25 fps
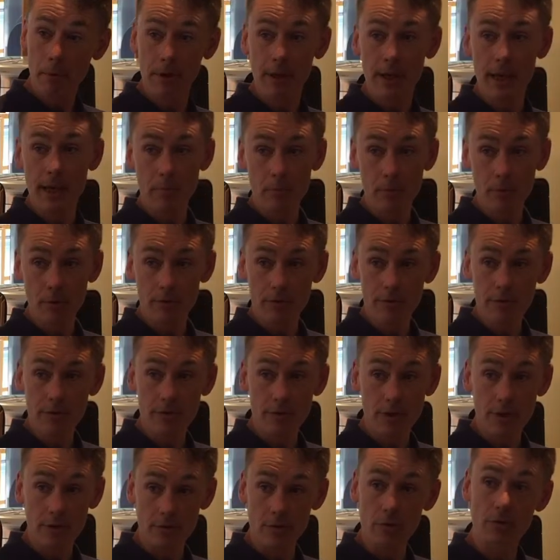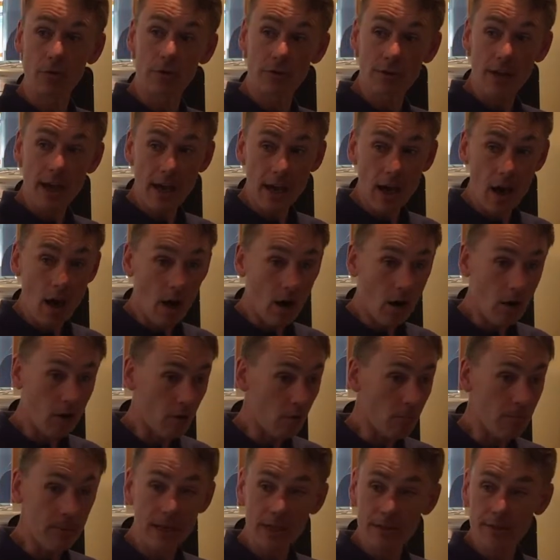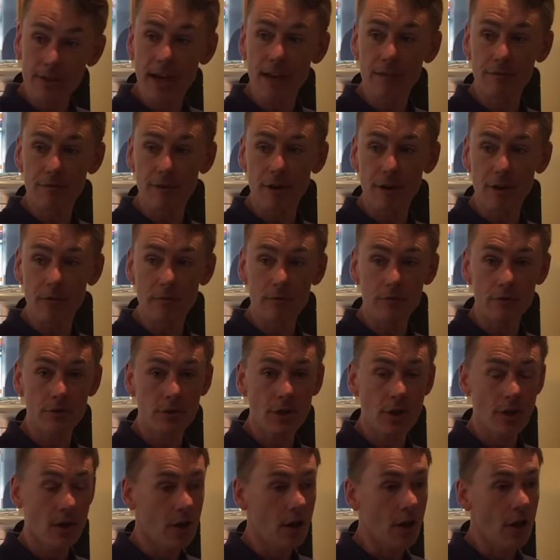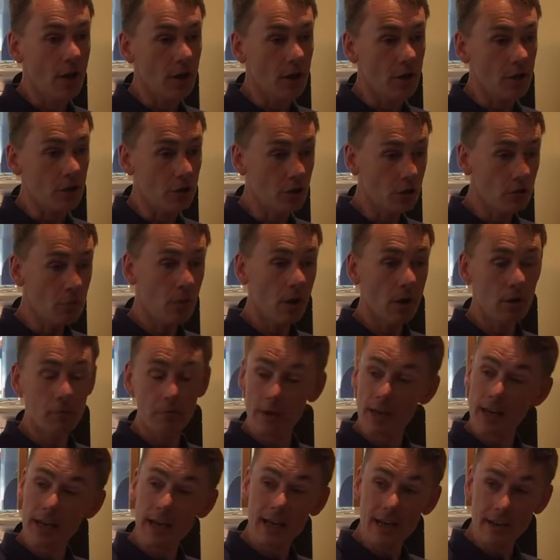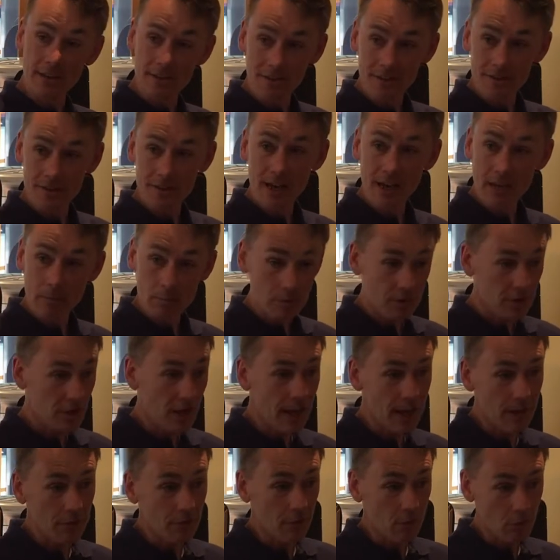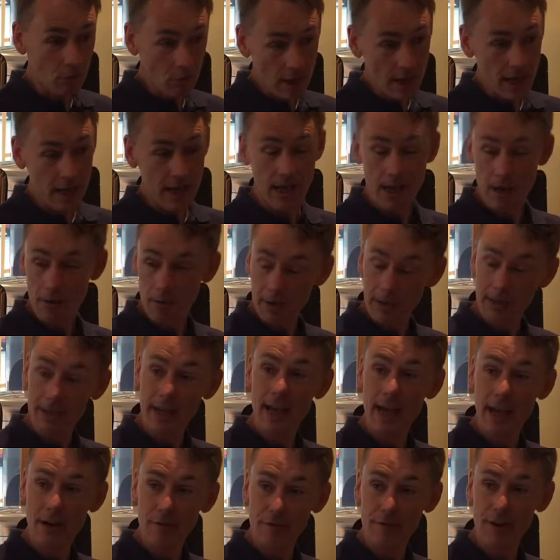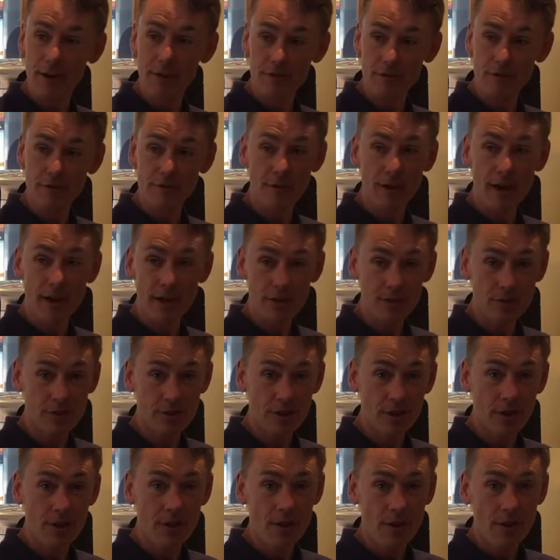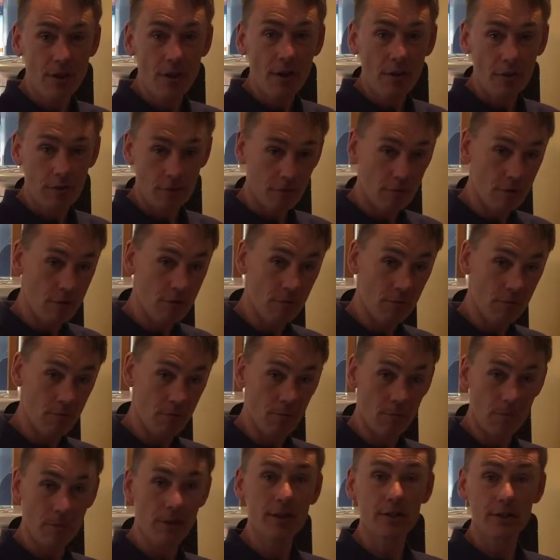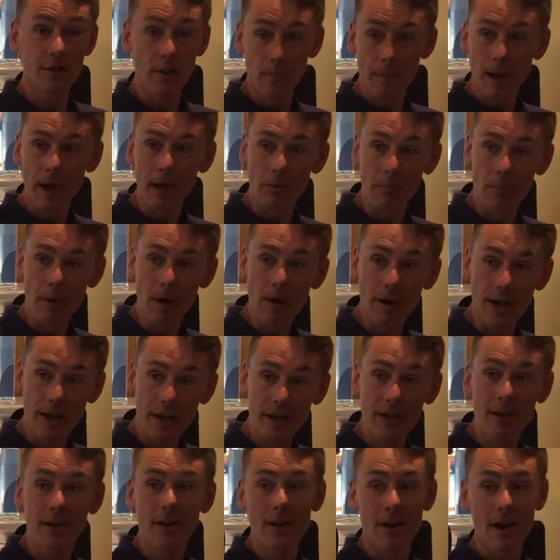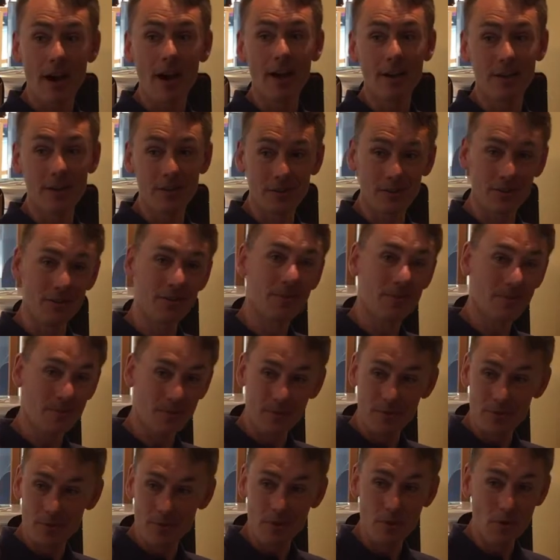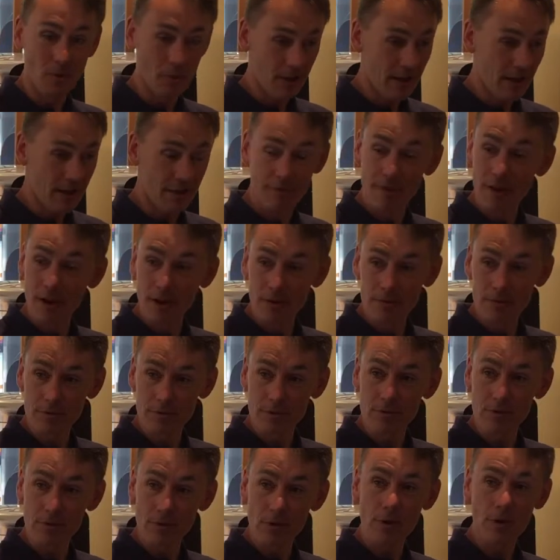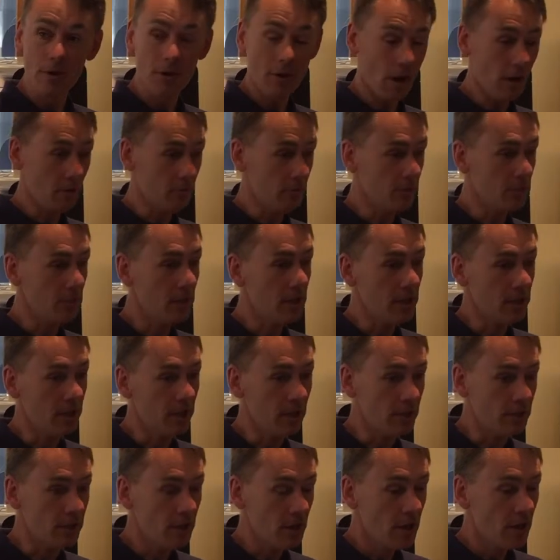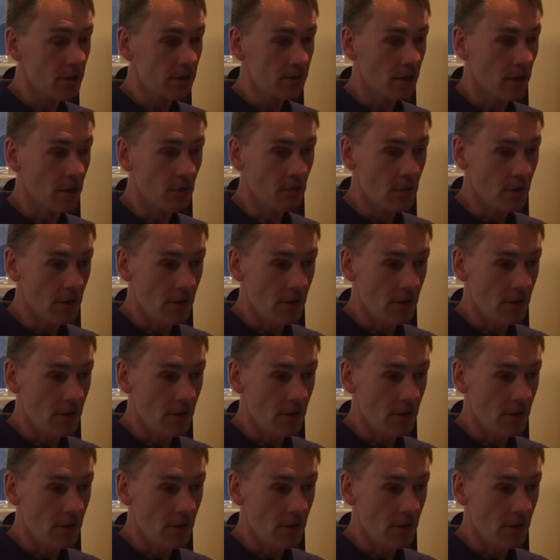earbuds, as good as they are, or Beats headphones, you won't hear the same sound that we're hearing now face to face through this lapel mic and your earphones or your home speakers. So